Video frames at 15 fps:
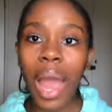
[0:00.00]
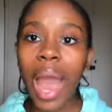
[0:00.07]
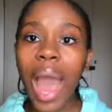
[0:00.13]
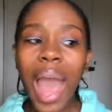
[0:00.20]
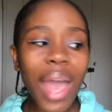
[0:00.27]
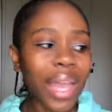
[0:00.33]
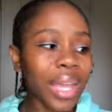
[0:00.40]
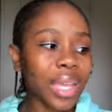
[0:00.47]

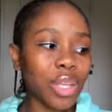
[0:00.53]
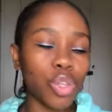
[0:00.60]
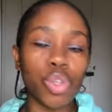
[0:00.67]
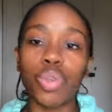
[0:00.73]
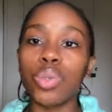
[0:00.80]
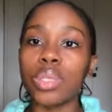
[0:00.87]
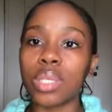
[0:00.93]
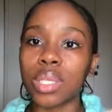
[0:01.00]
I
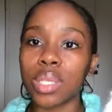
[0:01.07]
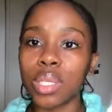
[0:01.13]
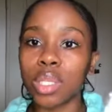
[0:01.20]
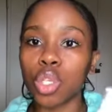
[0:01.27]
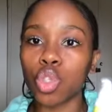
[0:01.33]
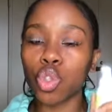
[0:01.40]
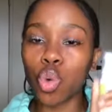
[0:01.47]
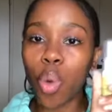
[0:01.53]
use
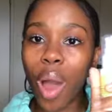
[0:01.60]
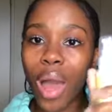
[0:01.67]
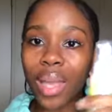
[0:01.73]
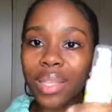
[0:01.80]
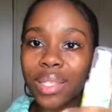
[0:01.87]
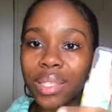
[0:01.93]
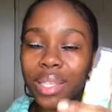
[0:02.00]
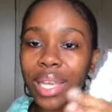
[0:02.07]
this
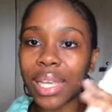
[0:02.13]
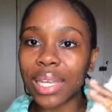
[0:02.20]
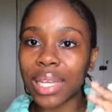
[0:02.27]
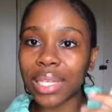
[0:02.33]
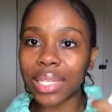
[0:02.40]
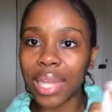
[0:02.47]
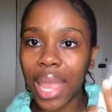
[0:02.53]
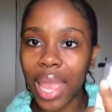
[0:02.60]
twice in a
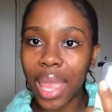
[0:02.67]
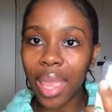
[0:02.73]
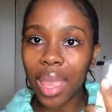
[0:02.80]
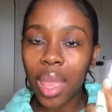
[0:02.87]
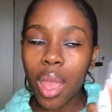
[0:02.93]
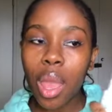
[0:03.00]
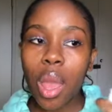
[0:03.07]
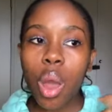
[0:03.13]
day,
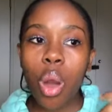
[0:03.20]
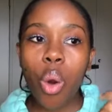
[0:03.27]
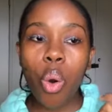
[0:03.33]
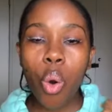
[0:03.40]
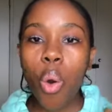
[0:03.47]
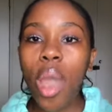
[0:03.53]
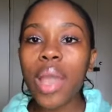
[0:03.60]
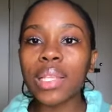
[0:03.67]

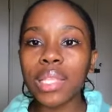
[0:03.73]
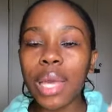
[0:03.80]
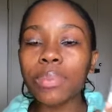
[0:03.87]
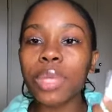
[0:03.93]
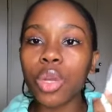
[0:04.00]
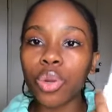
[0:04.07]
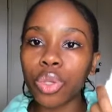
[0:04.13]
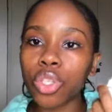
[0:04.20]
or at times
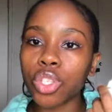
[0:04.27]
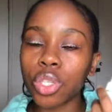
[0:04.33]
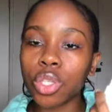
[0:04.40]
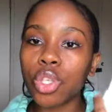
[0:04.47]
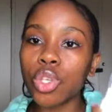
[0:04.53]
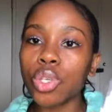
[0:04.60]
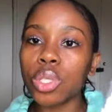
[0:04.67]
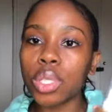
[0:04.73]
I could
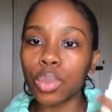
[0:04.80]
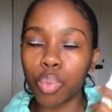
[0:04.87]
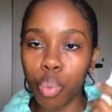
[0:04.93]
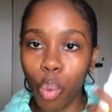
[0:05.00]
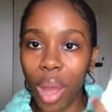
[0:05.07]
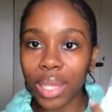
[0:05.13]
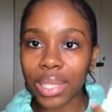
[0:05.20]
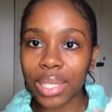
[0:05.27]
just use it
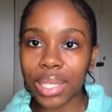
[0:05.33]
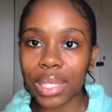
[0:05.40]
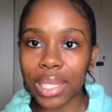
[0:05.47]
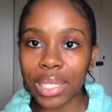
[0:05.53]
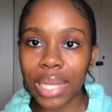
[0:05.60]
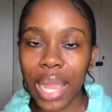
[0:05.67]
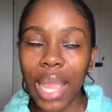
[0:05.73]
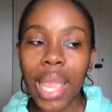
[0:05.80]
once in a
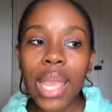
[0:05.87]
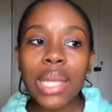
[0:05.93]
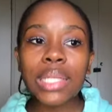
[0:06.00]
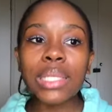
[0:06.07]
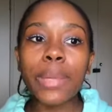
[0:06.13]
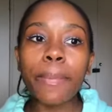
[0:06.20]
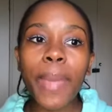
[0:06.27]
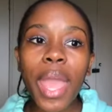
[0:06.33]
day,
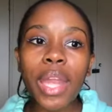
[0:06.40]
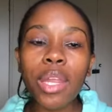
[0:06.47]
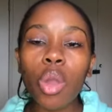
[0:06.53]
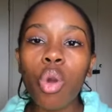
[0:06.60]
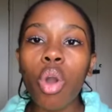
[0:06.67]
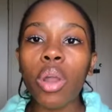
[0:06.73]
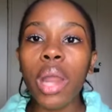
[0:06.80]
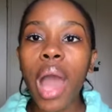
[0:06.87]
depending
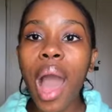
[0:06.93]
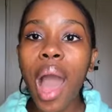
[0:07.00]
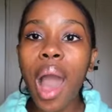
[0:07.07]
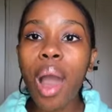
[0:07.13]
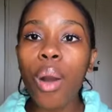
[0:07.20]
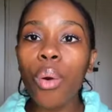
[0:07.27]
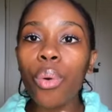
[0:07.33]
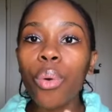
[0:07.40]
on
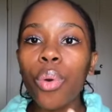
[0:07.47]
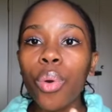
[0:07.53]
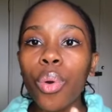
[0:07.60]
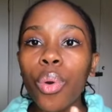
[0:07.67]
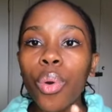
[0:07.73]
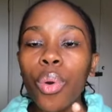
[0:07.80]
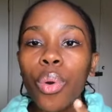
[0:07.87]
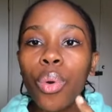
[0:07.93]
how
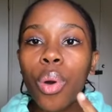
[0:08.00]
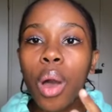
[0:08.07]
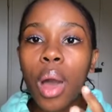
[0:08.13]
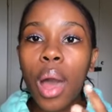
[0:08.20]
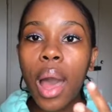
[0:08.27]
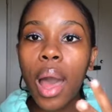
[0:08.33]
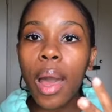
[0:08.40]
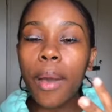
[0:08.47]

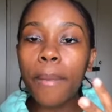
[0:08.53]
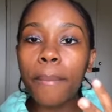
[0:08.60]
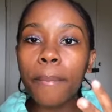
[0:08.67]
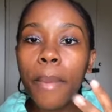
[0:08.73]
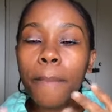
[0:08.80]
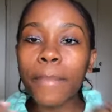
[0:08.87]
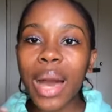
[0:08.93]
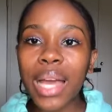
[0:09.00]

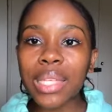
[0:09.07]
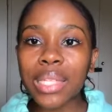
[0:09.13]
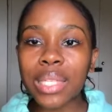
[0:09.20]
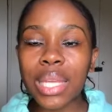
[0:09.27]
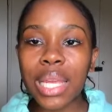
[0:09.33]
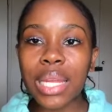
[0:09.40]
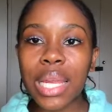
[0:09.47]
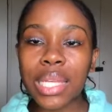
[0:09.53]
my
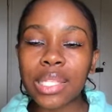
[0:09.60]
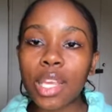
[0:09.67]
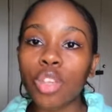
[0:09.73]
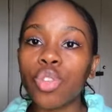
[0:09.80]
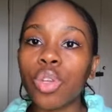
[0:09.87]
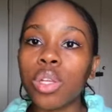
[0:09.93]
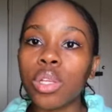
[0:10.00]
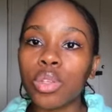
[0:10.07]
skin is
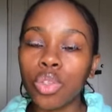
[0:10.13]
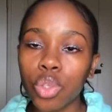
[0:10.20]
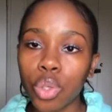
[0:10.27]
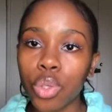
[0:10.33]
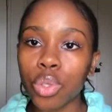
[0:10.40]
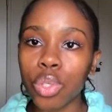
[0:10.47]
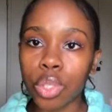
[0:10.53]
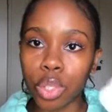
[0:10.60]
actually
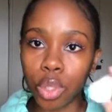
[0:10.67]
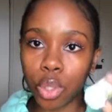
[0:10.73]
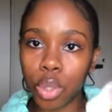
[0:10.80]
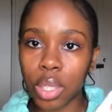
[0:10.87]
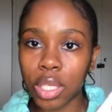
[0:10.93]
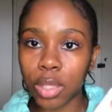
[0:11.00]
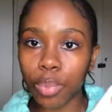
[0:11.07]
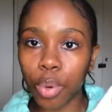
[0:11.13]
used to
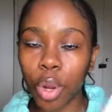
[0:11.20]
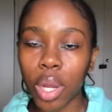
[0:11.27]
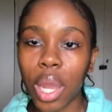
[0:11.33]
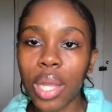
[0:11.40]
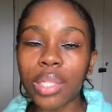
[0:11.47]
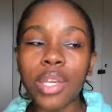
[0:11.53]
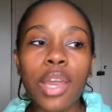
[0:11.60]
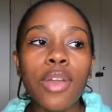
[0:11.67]
this
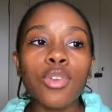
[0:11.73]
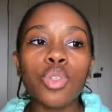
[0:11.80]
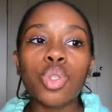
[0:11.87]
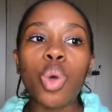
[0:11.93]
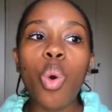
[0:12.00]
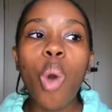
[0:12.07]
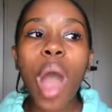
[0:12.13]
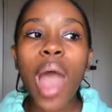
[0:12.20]
product. So